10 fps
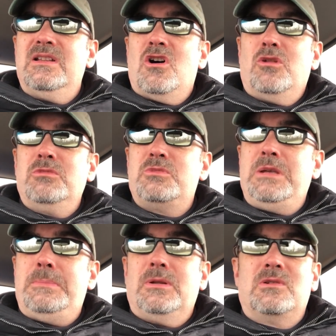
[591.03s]
Homeless
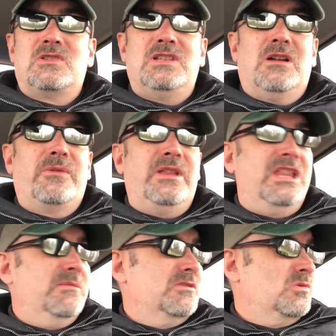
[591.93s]
people are stealthy.
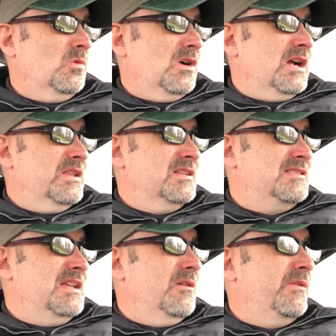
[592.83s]
They must work on this
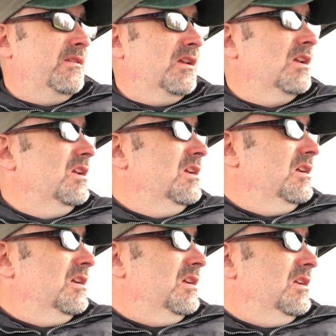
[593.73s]
stealth thing.
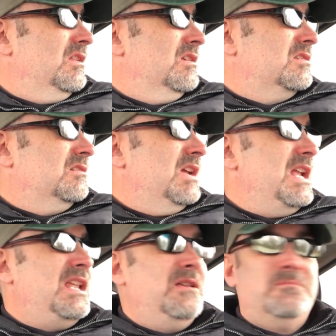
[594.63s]
This
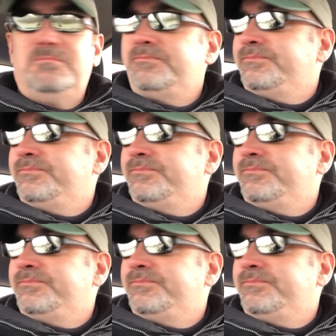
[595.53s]
lady